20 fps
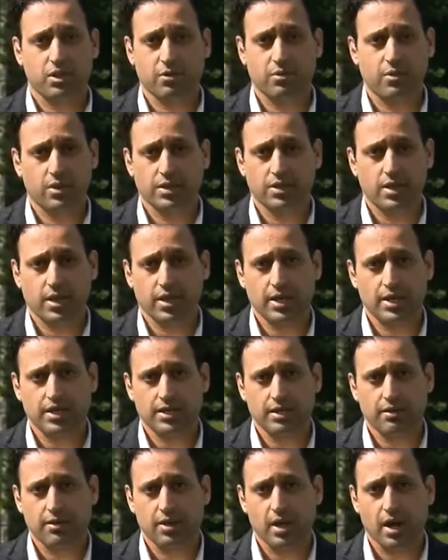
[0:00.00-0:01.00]
They weren't exactly
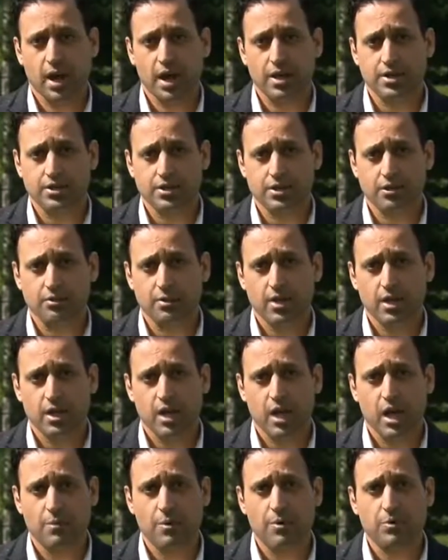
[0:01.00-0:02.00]
necessarily hiding them.
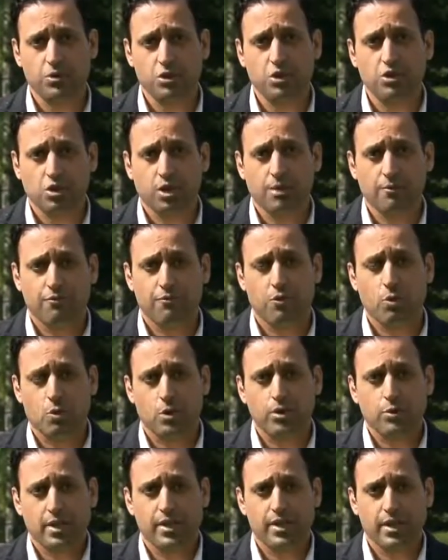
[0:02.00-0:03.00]
And people should come
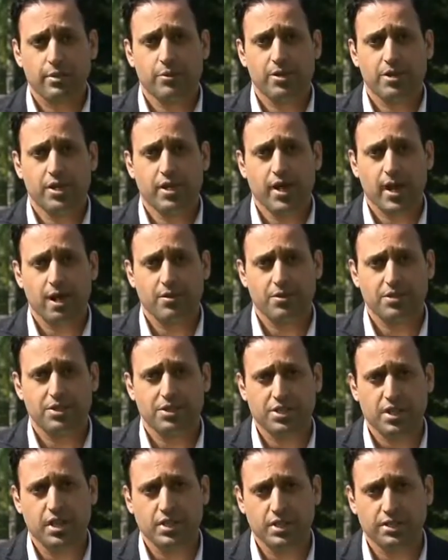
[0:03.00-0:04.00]
forward when they counter
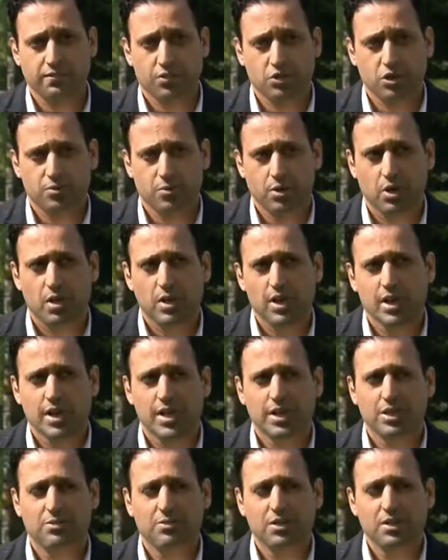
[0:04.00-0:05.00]
these kinds of views. But
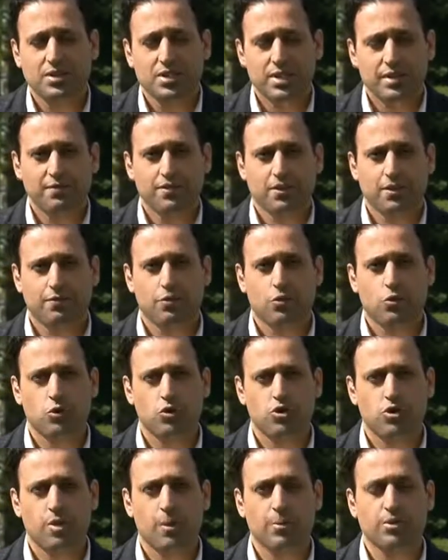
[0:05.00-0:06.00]
it's sometimes difficult for
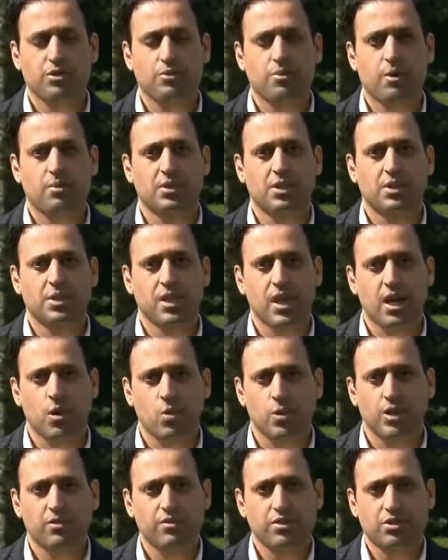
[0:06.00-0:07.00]
ordinary members of the public to tell
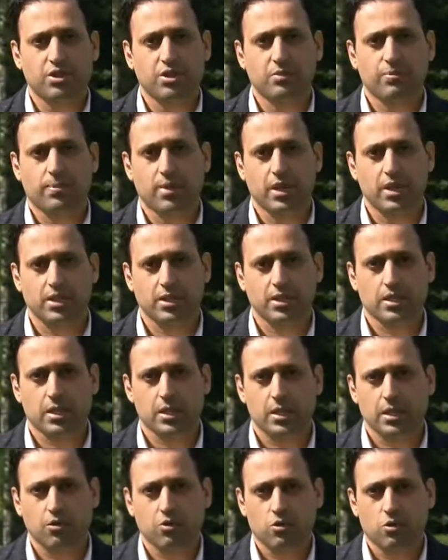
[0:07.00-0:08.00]
whether it's just
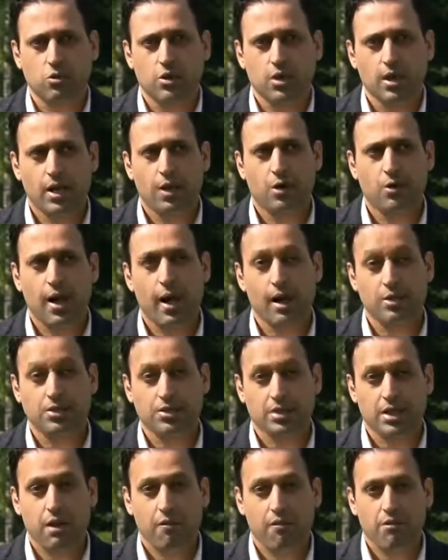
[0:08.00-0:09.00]
bluster or how
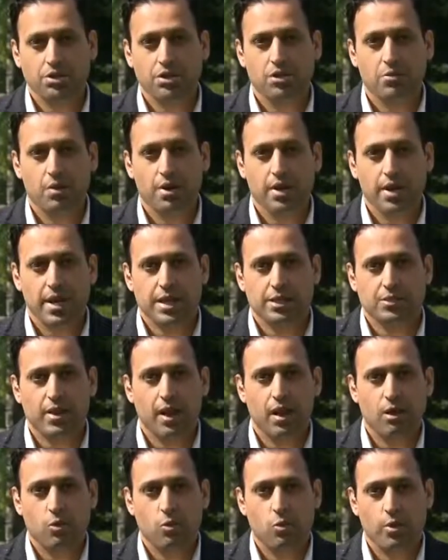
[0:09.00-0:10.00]
serious someone is,
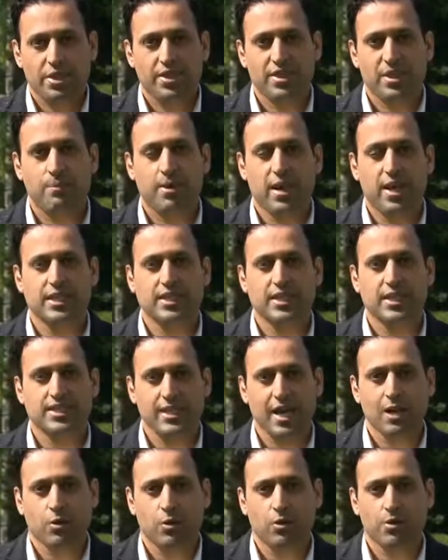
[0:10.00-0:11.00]
or whether they're planning an
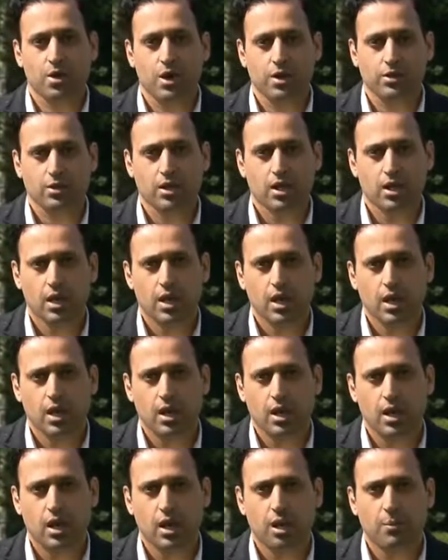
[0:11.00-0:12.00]
attack or not.
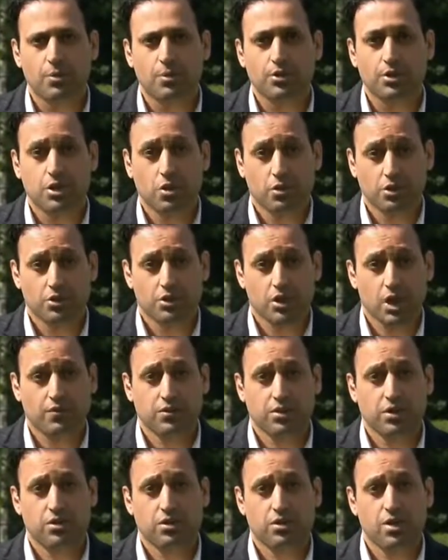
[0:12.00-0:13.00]
But security
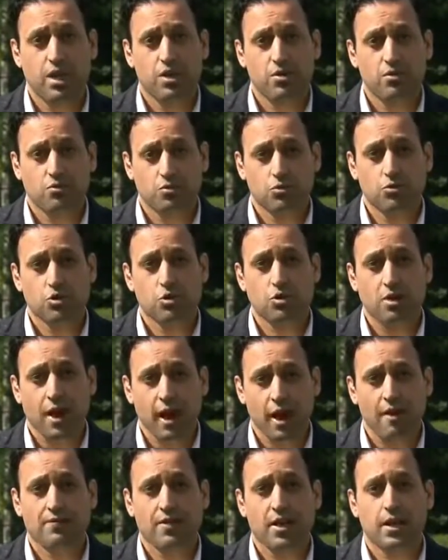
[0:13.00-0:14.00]
services, they should
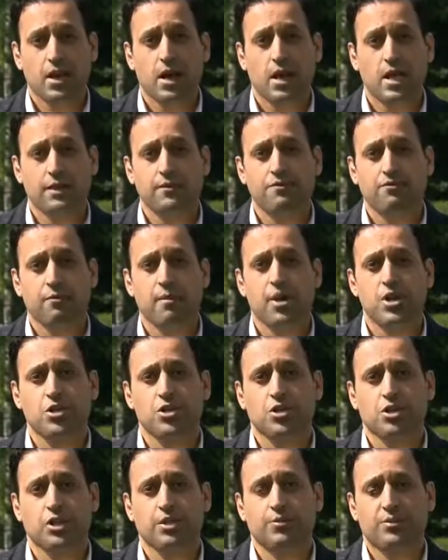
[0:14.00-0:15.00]
have that kind of
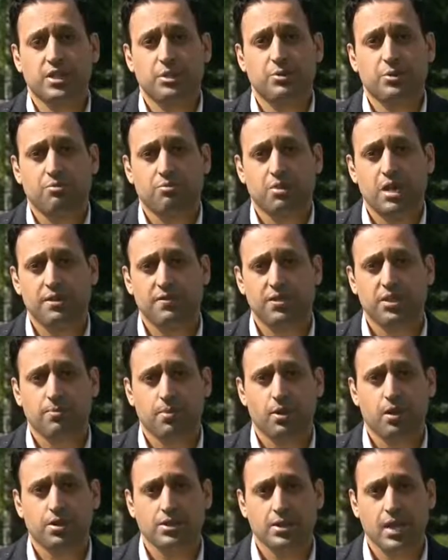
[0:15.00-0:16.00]
information, because we've seen with previous
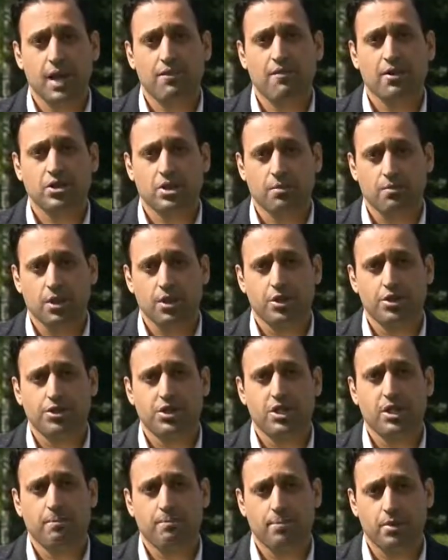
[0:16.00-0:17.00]
plots, they have actually
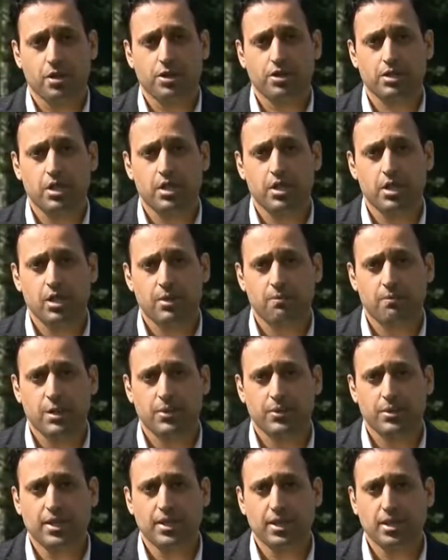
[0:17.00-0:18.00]
monitored and bugged
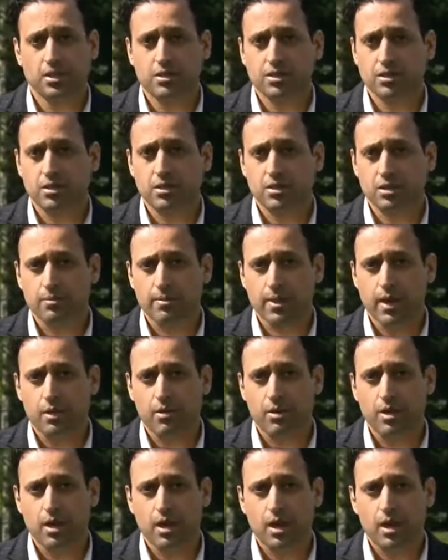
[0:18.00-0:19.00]
people that they're concerned about.